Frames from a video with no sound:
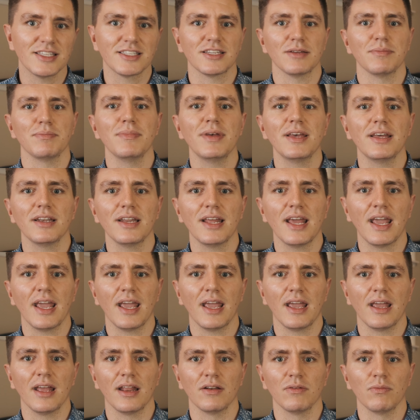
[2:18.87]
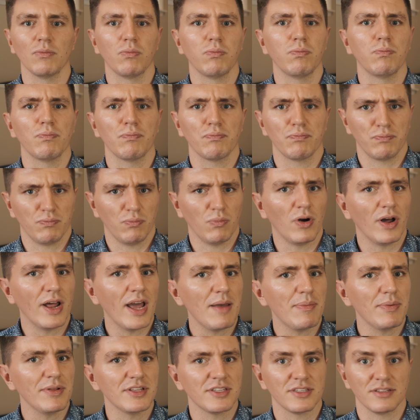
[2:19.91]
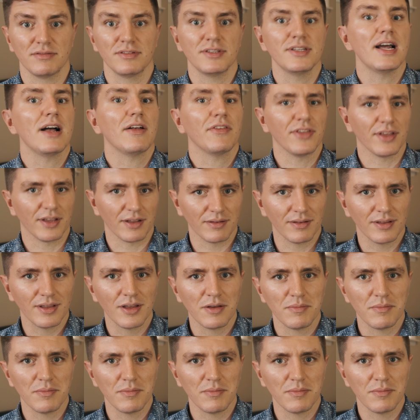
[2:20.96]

submit, and what happens? Nothing.